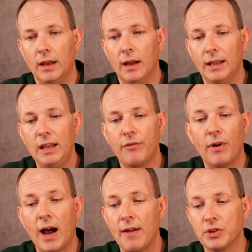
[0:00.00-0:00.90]
Uh,
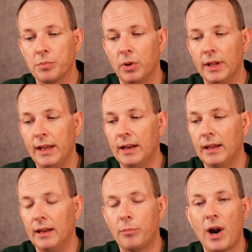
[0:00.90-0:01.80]
e5 is played.
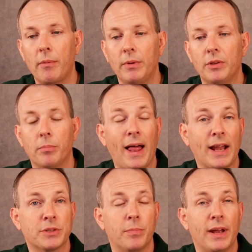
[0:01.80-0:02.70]
Again, probably the
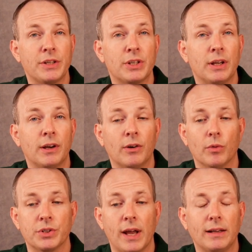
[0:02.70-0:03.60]
black's best here
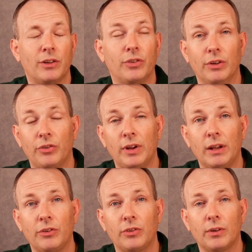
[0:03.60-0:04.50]
was knight to
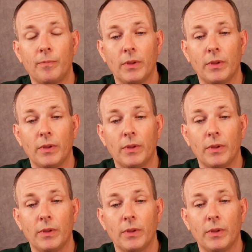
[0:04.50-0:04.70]
c6.